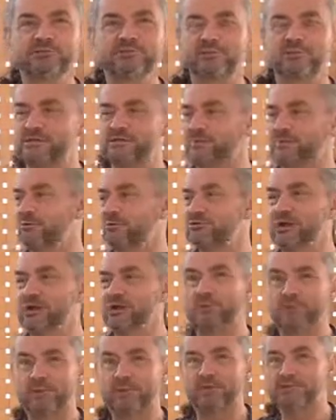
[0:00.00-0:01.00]
It's
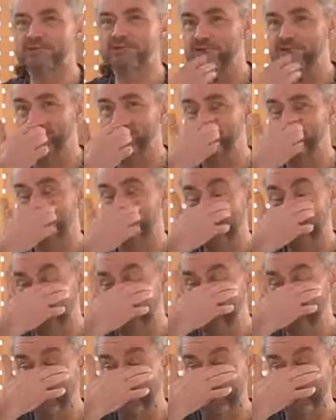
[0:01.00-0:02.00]
built up based on
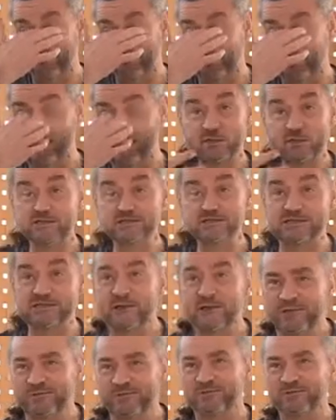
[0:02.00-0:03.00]
what everyone else
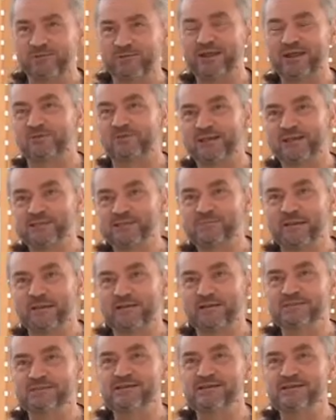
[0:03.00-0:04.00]
what everyone
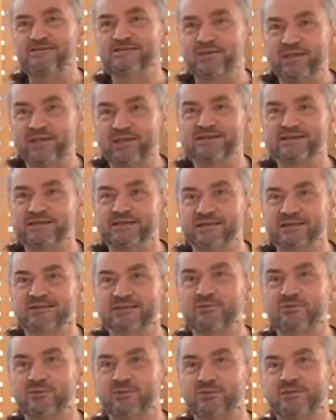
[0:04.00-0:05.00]
experiences and thinks it
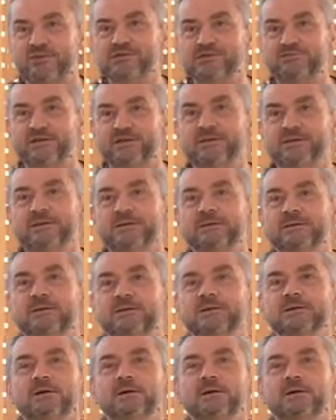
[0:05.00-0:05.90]
is, and all the rest of it.